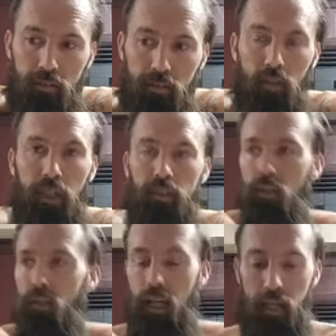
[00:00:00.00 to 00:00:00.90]
Okay,
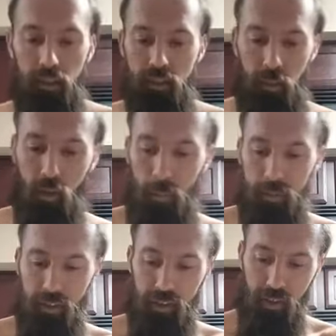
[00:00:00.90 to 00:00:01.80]
so the anatomical
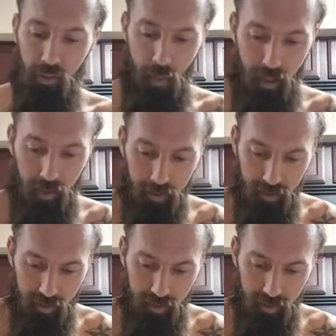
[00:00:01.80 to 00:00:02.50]
position of man.